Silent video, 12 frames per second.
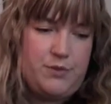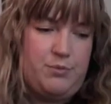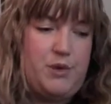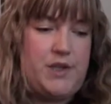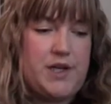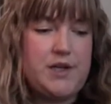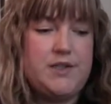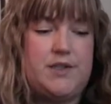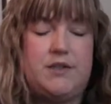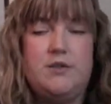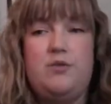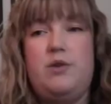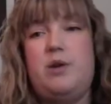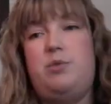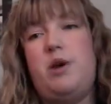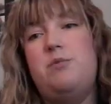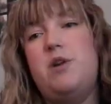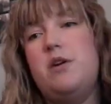But that is still a WIP.
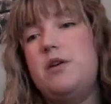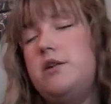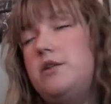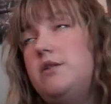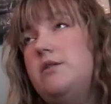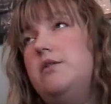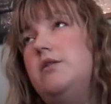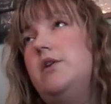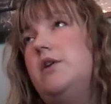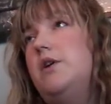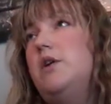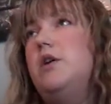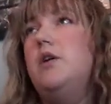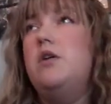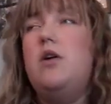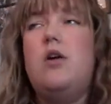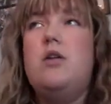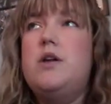I'm not going to
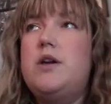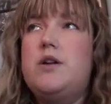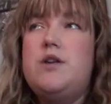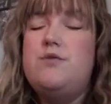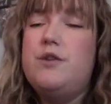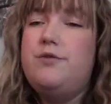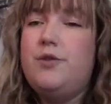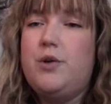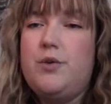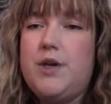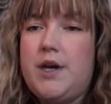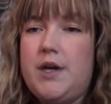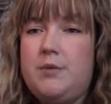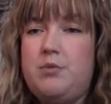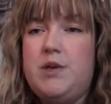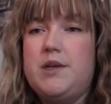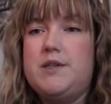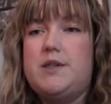call it a UFO yet
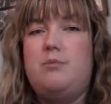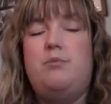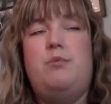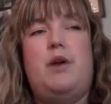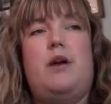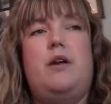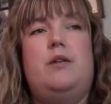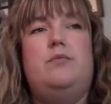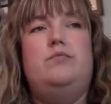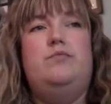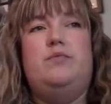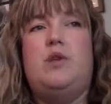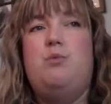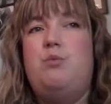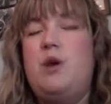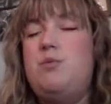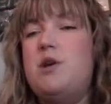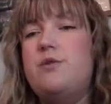because
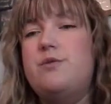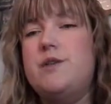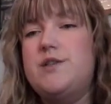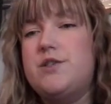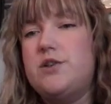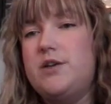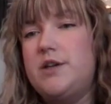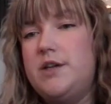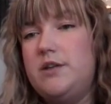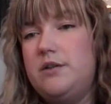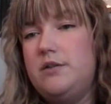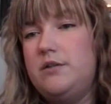maybe I'll restart it.